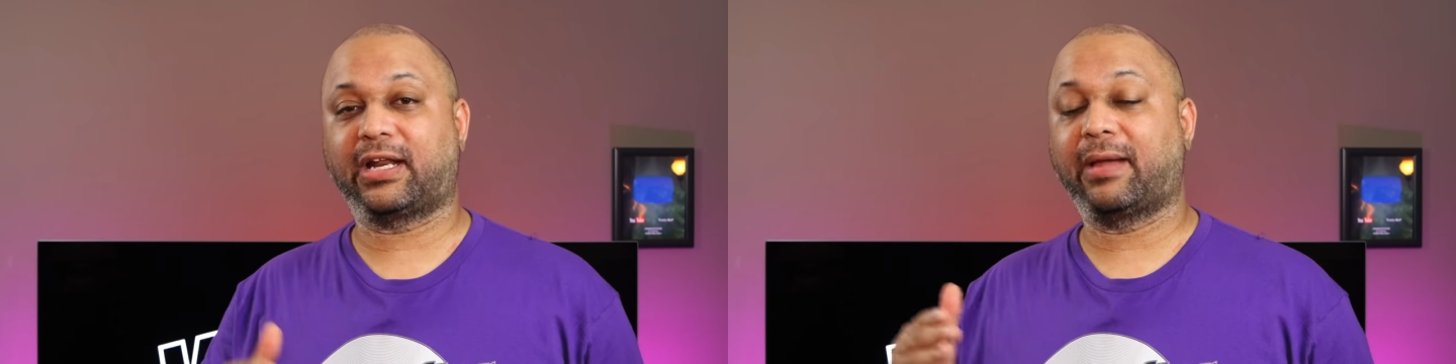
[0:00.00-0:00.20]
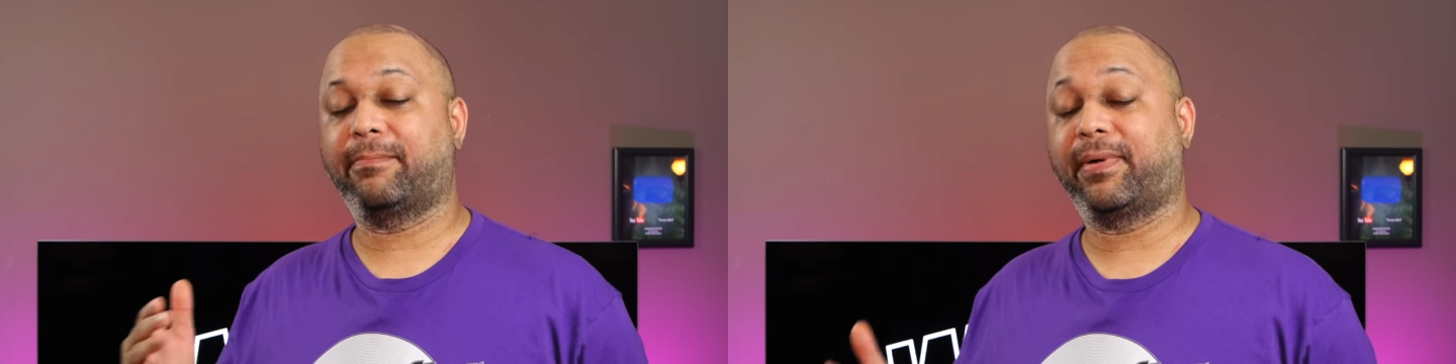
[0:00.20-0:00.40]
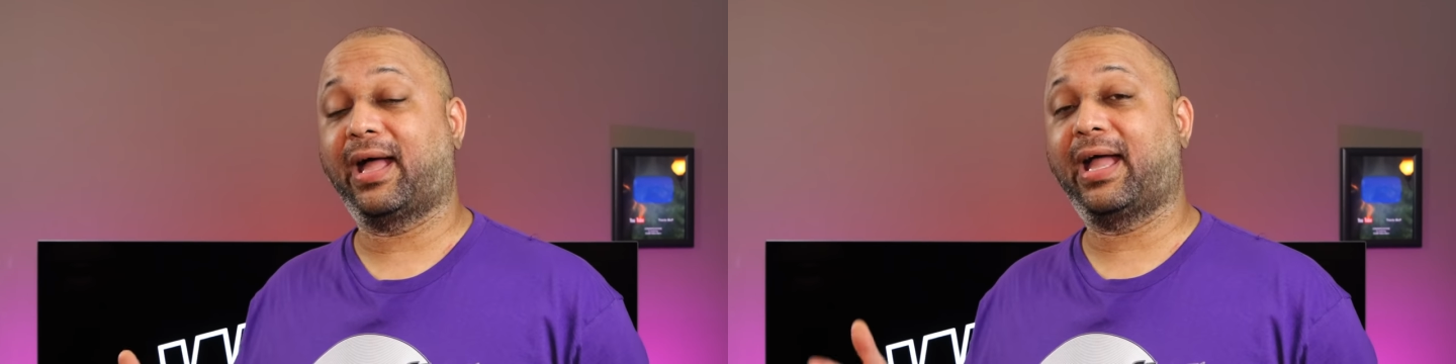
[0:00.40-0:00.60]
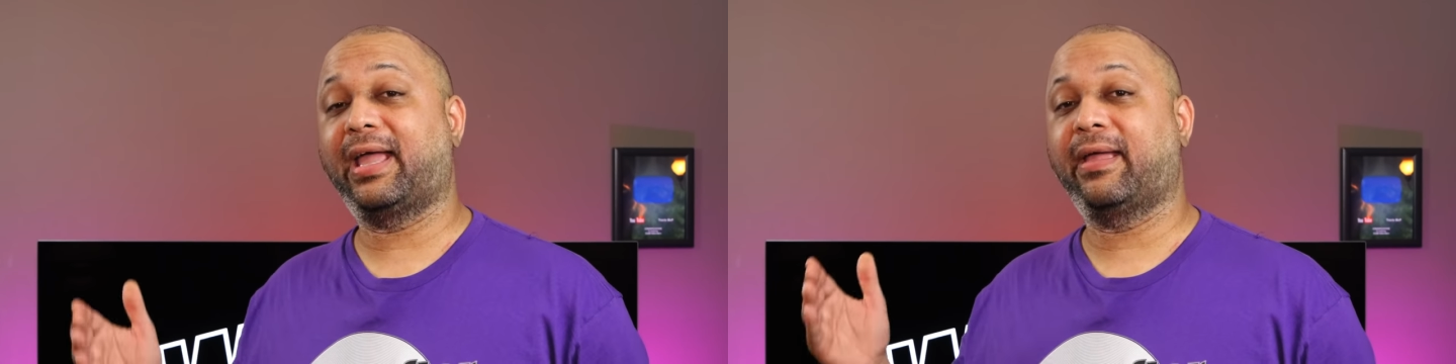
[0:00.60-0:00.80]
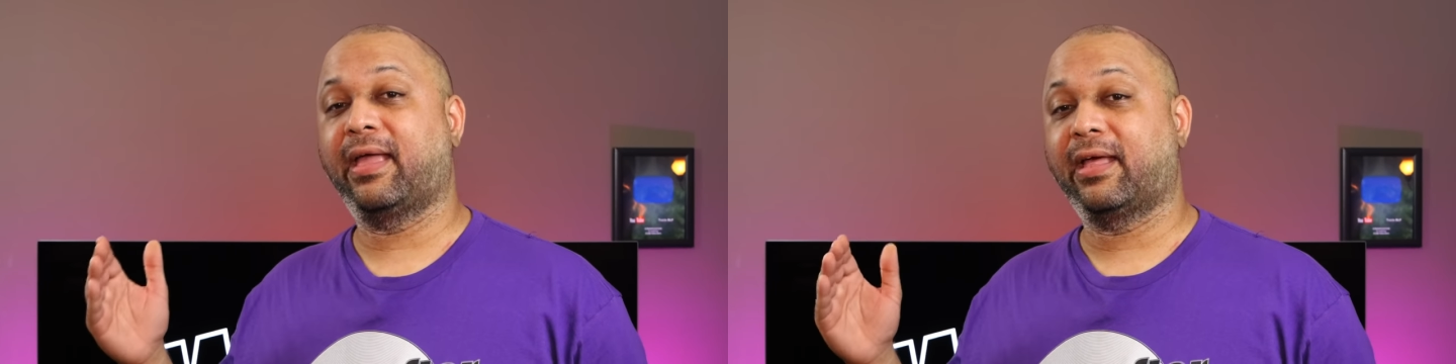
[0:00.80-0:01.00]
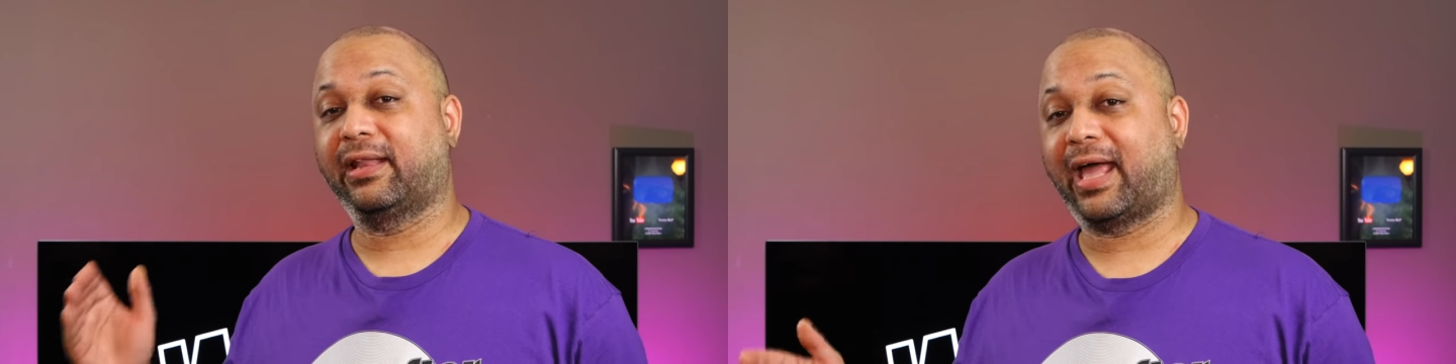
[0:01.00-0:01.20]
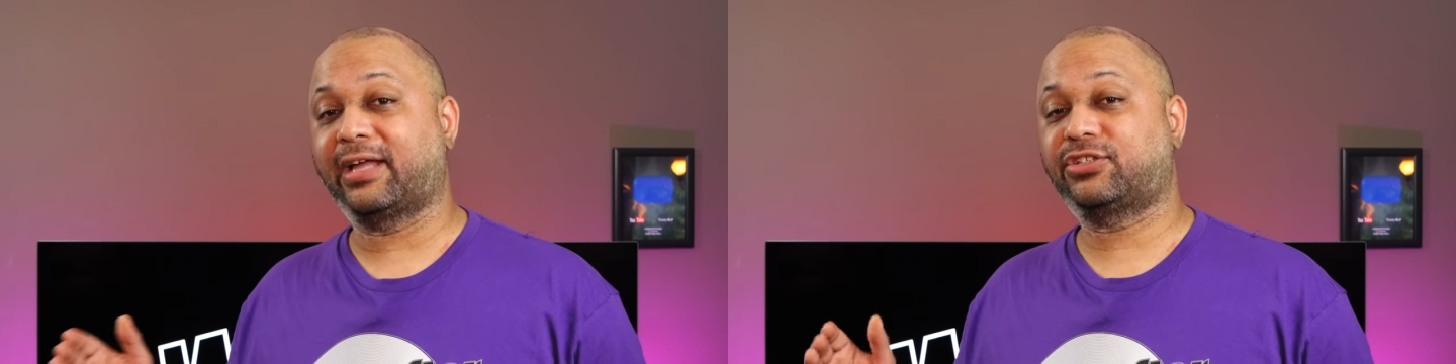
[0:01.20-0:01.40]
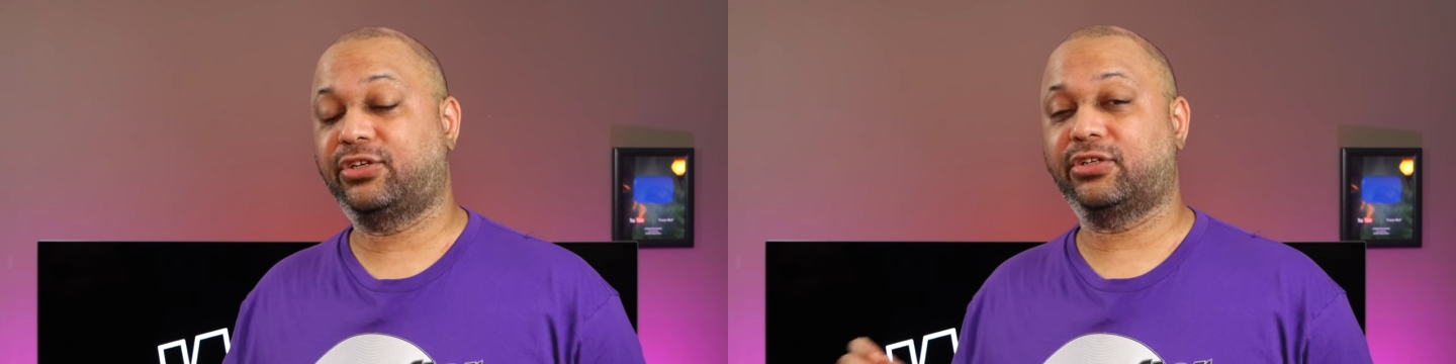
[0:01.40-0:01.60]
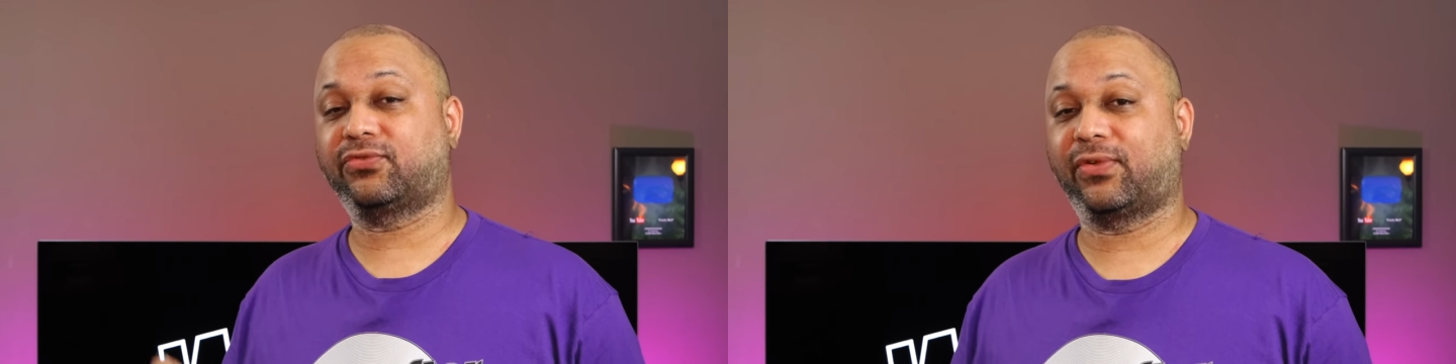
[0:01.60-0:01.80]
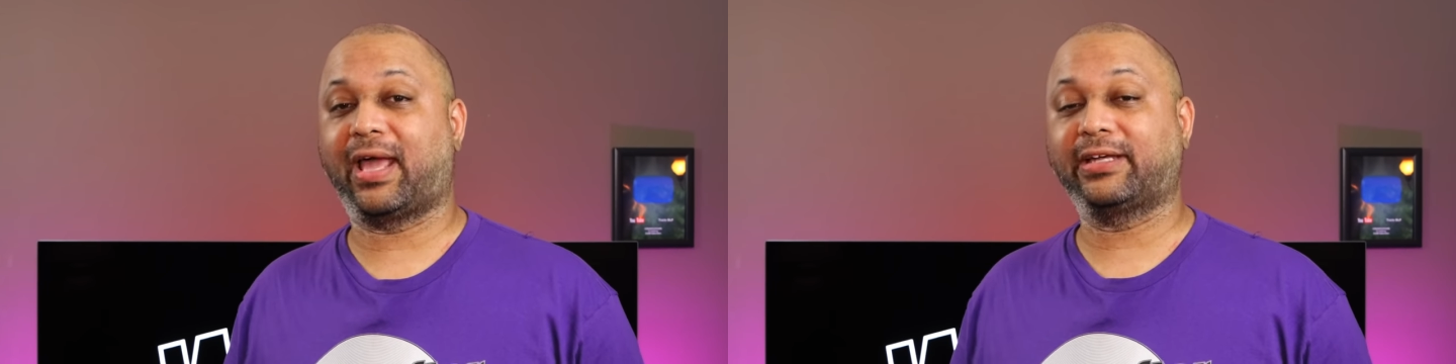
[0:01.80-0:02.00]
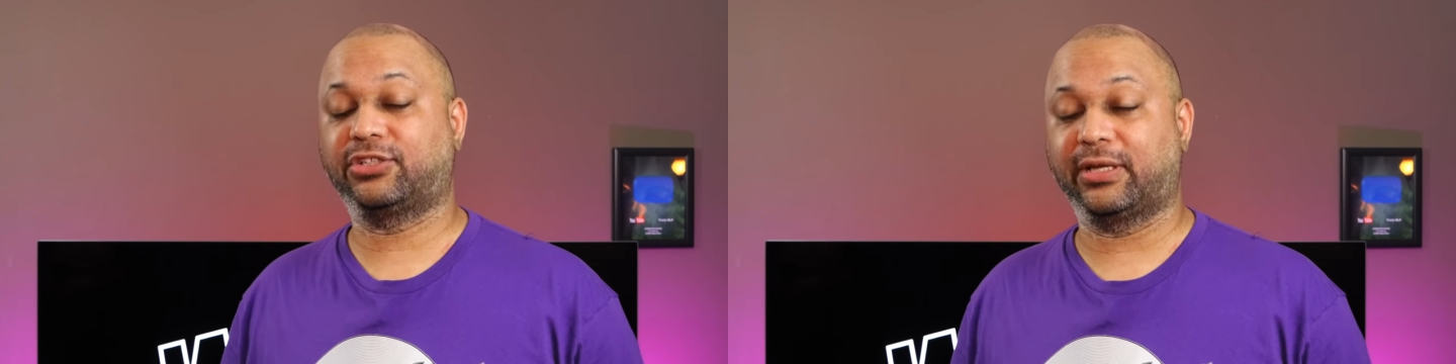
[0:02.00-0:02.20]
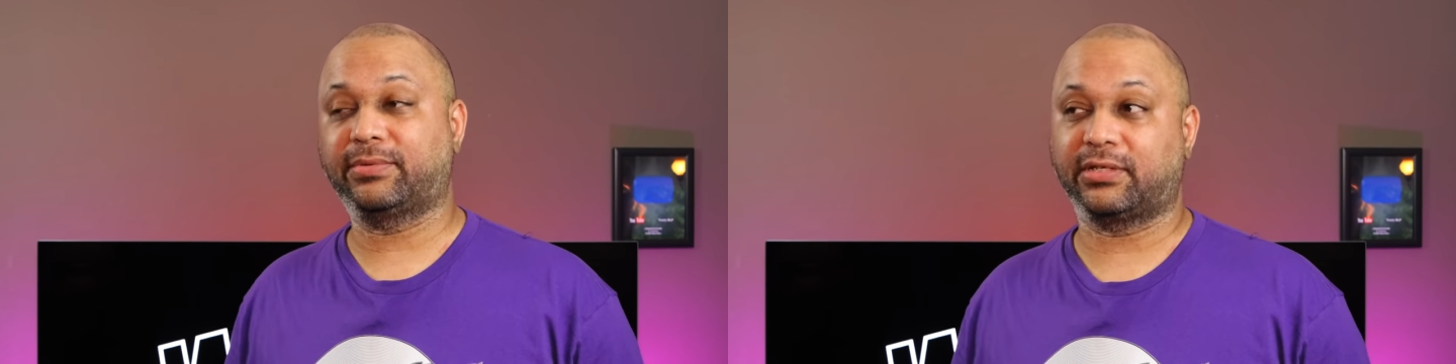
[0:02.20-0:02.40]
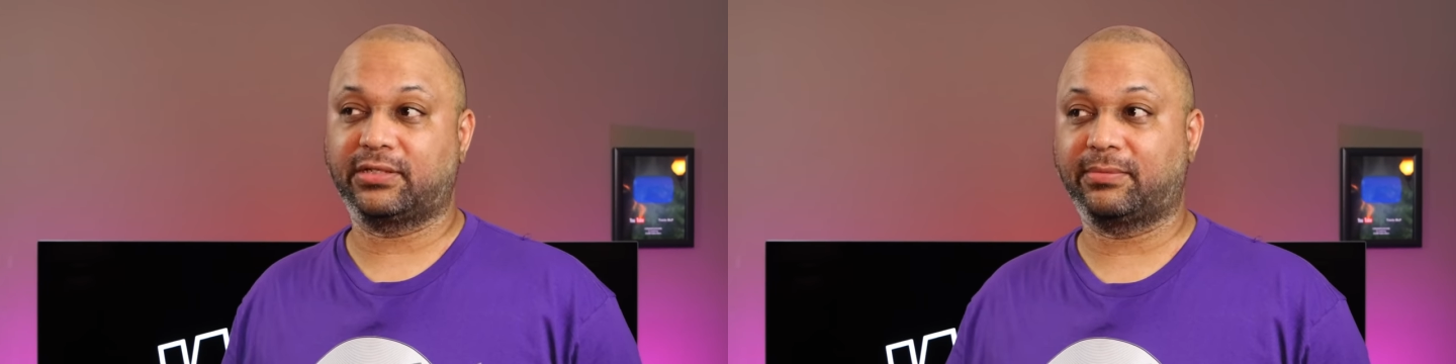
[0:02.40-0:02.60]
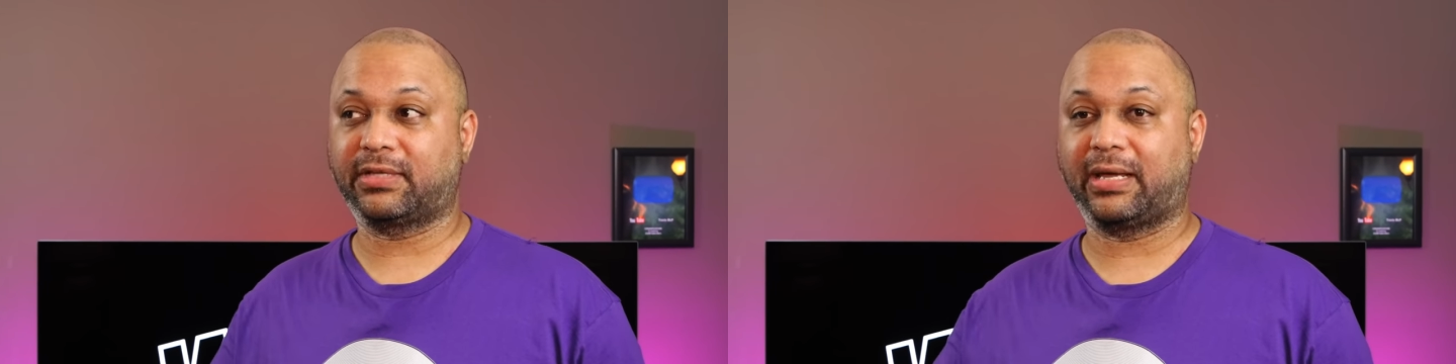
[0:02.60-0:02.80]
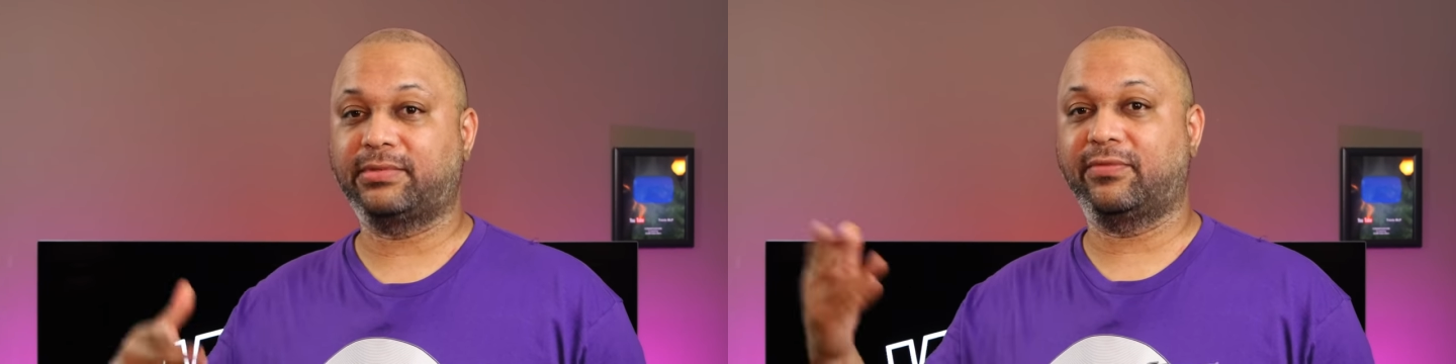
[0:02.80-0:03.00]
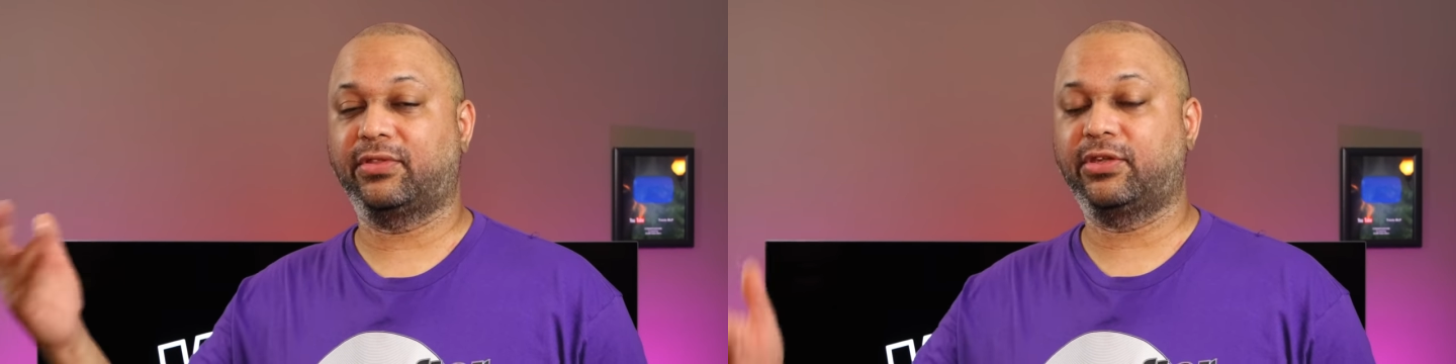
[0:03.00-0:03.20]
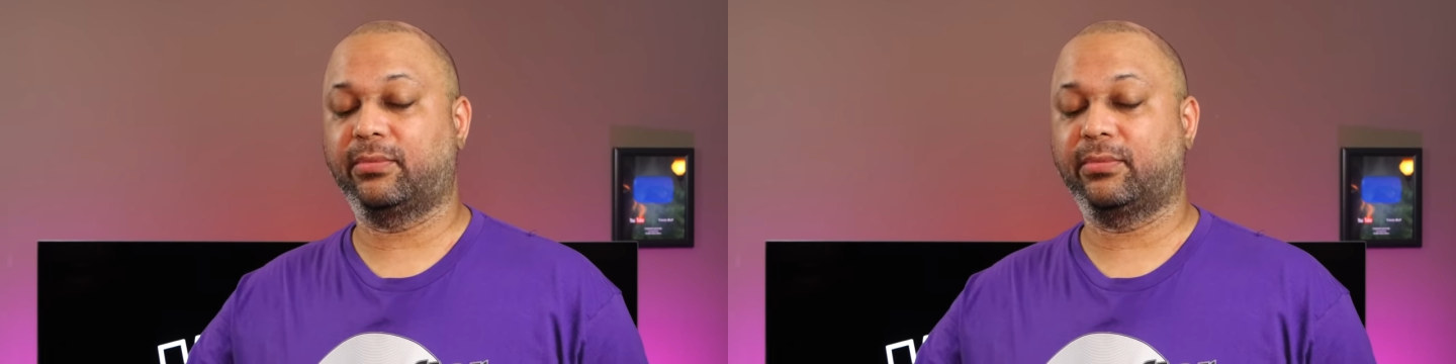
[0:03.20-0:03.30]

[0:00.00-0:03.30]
I buy last year's flagships, and sometimes even the year